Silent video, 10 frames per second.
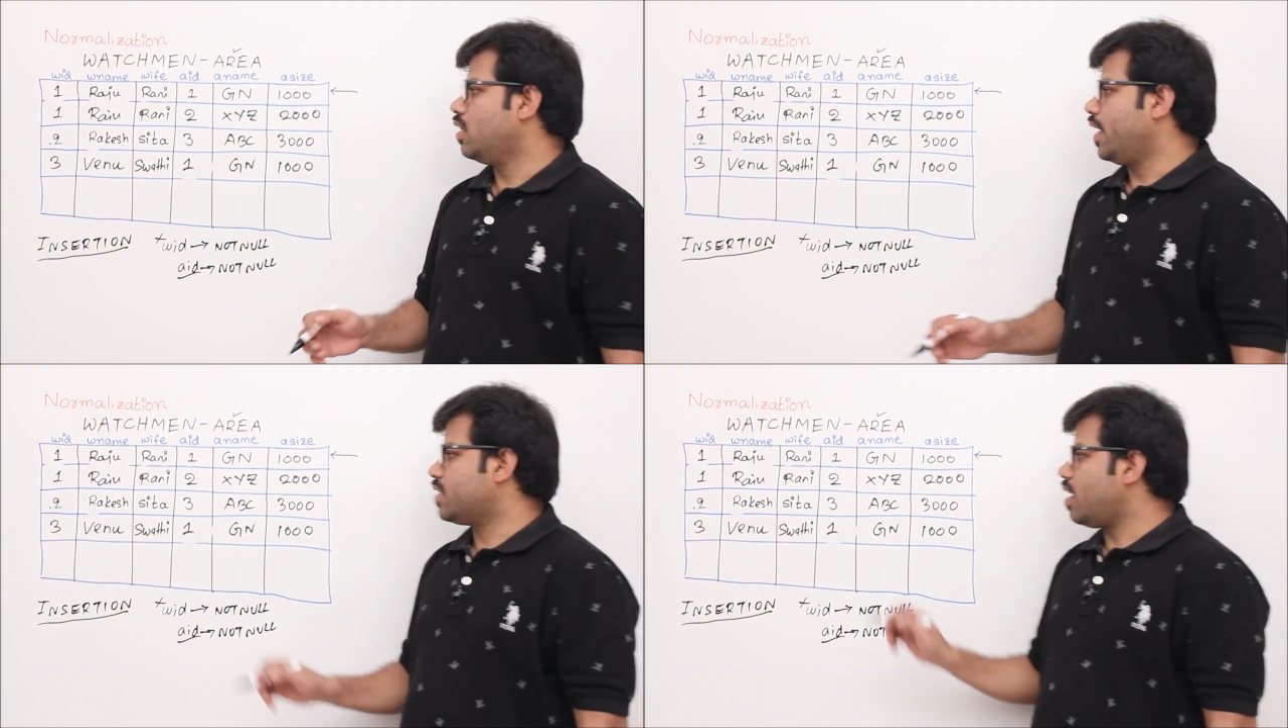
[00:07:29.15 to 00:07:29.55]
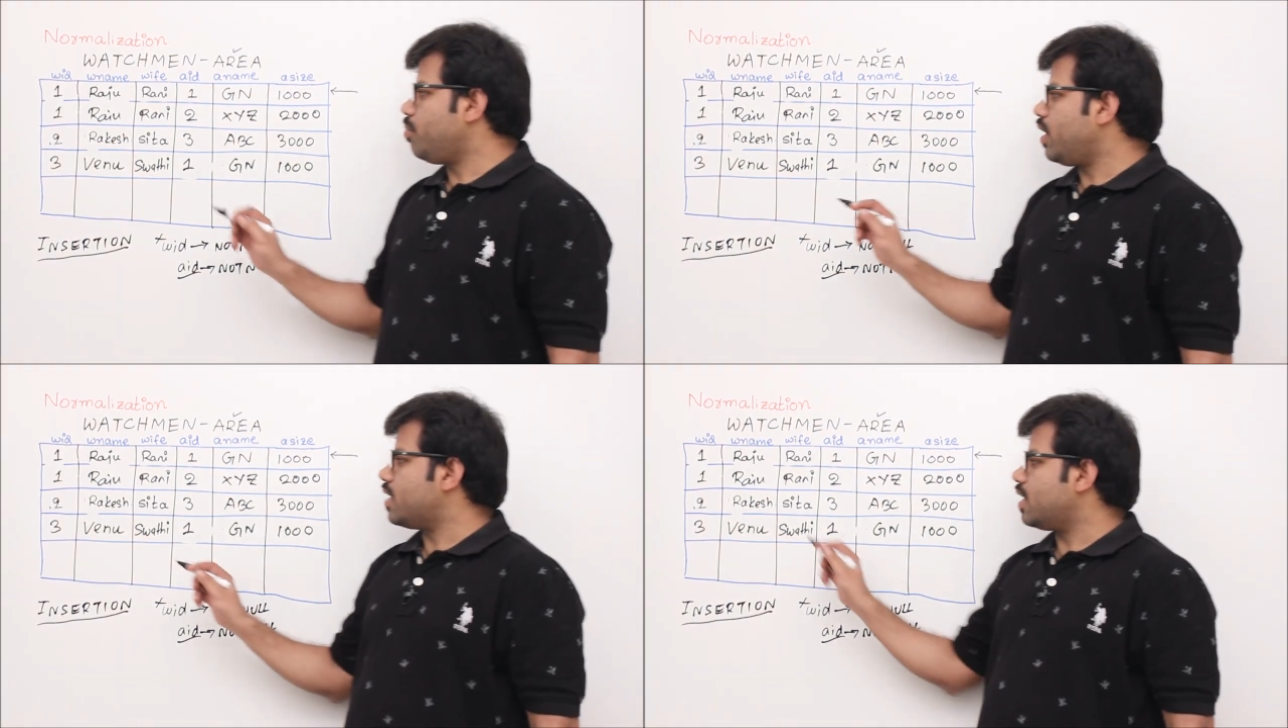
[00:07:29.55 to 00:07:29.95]

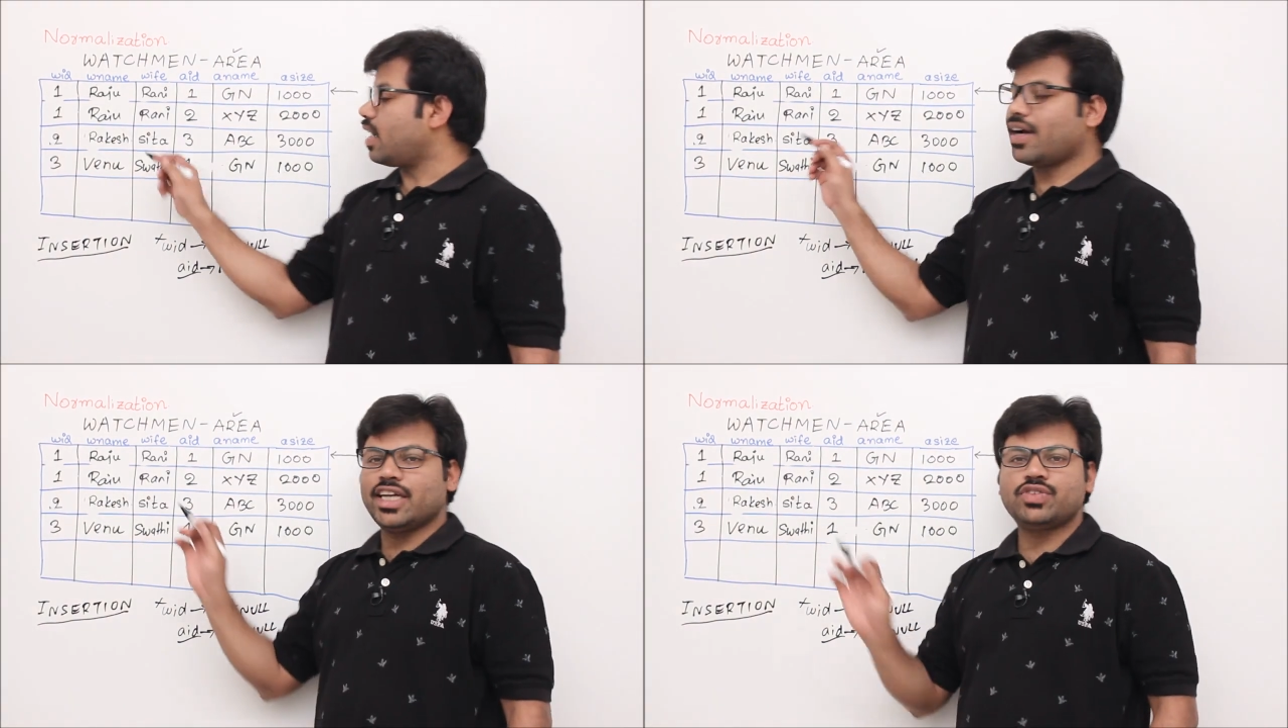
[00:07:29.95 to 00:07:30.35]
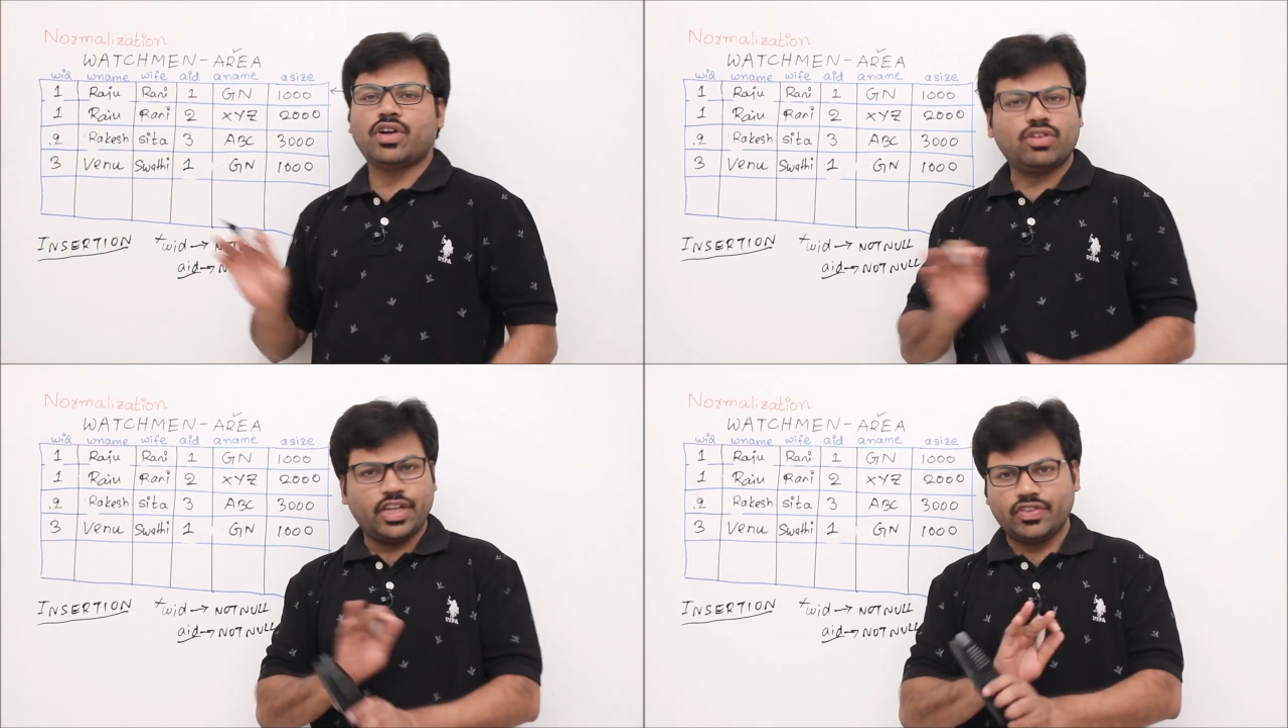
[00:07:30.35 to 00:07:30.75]
Example, let's say Rakesh
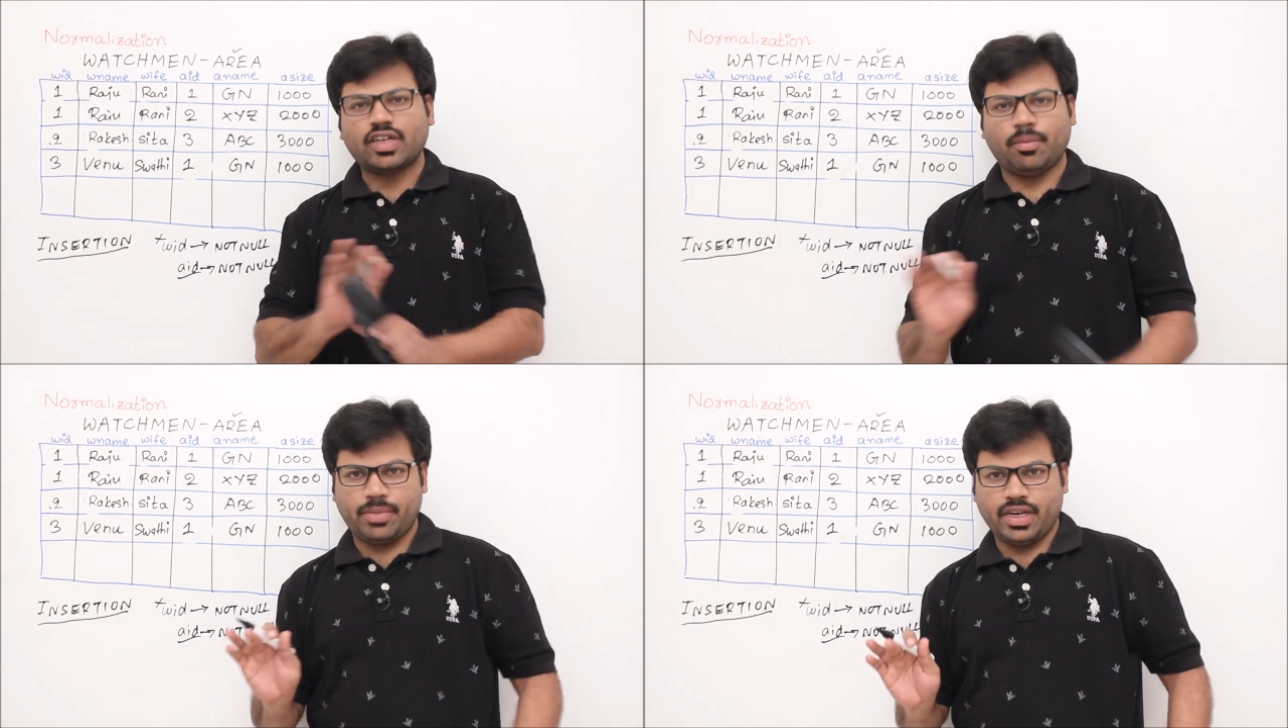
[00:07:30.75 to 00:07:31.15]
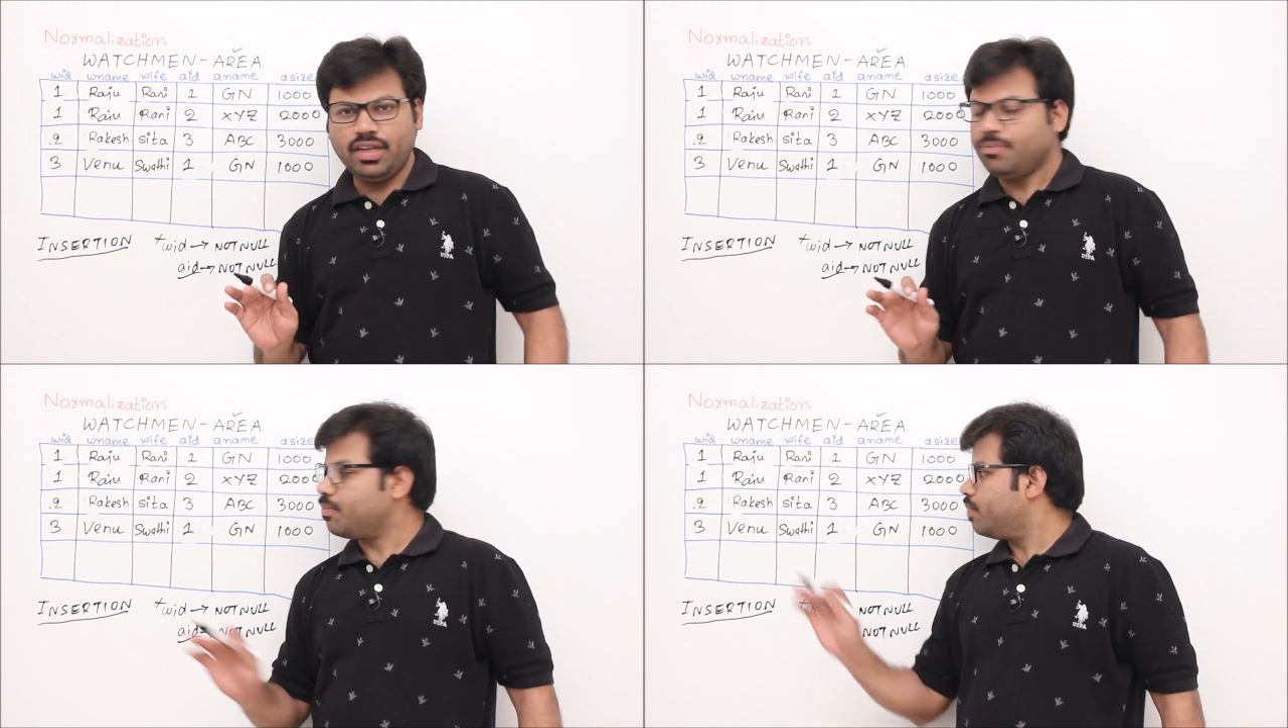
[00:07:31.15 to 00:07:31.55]
want to leave the
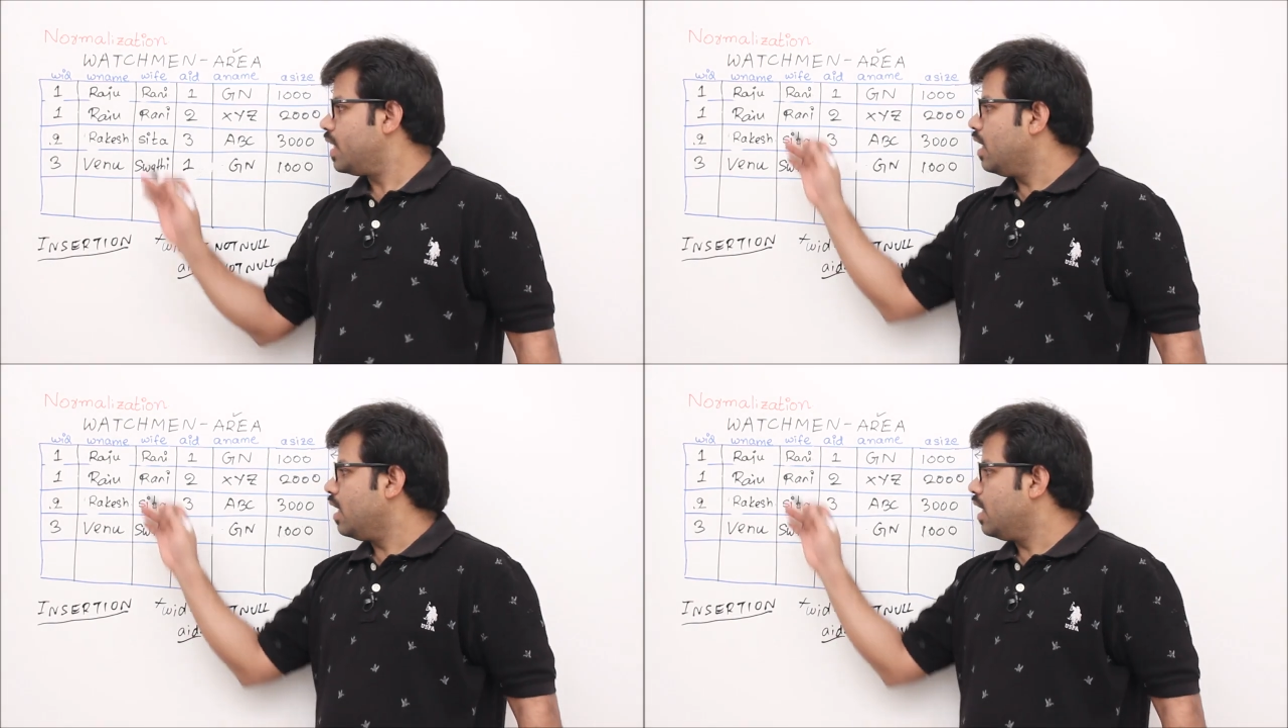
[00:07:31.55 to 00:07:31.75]
company.